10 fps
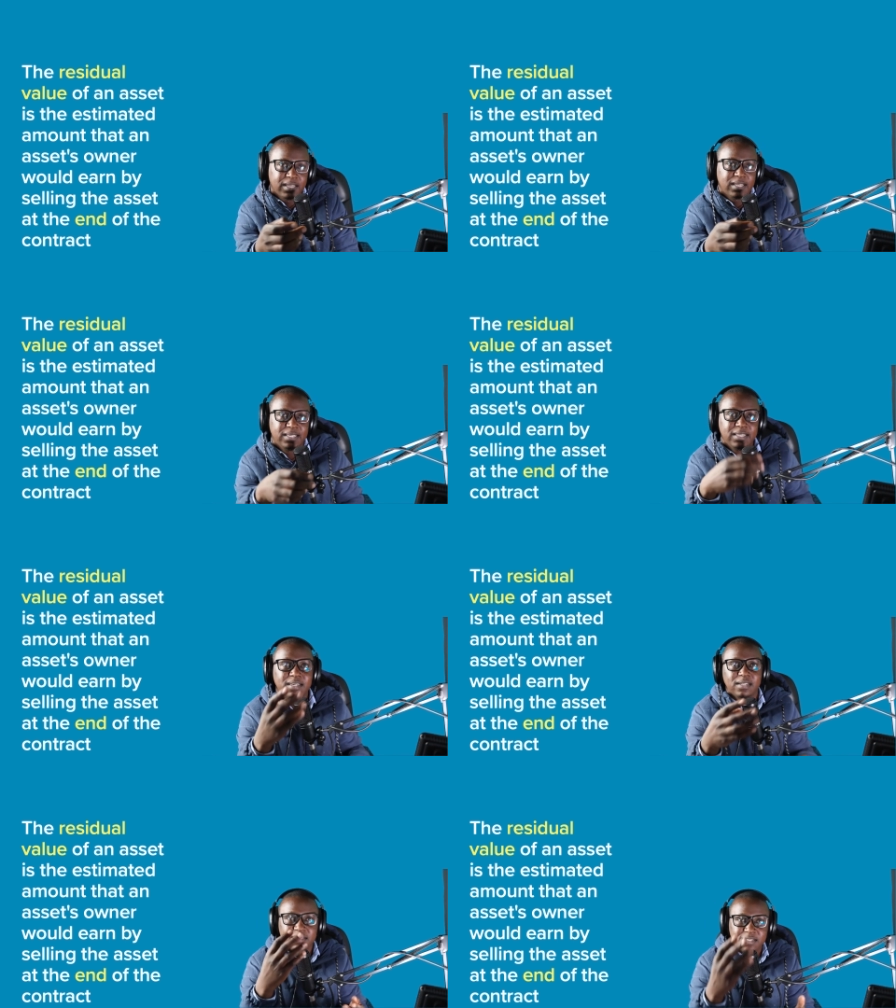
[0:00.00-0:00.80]
he
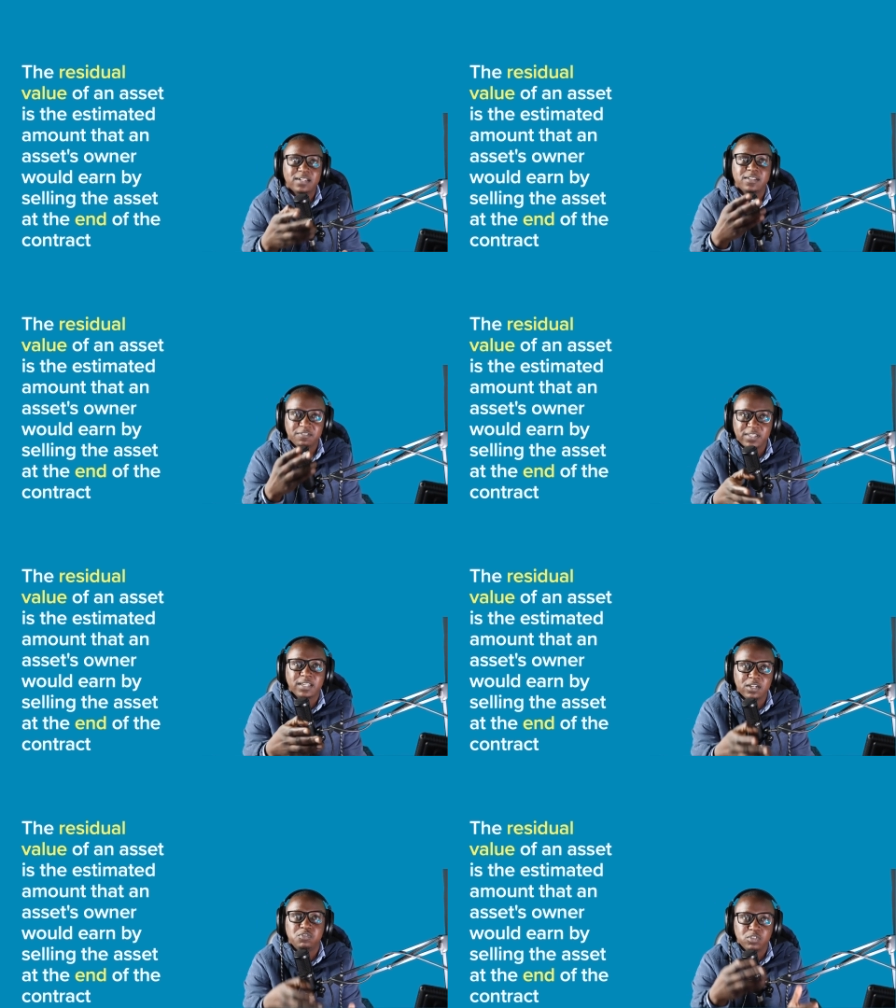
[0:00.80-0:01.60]
can sell the
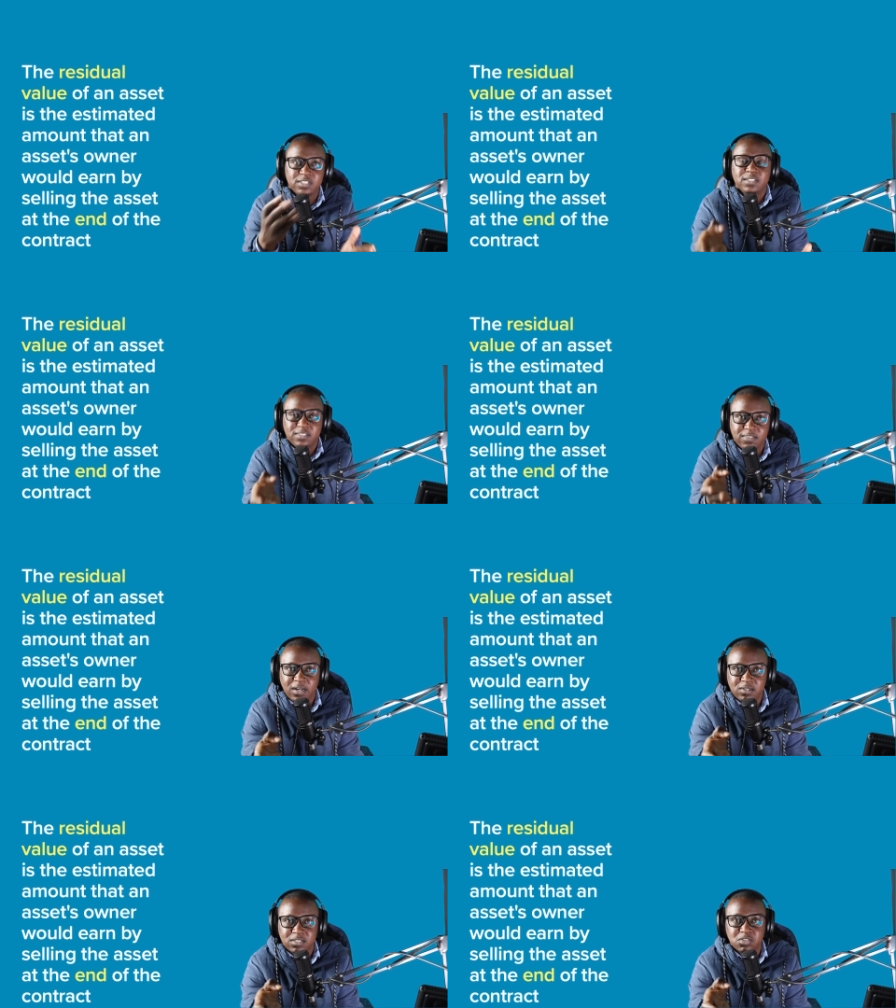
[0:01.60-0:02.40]
vehicle for 60,000.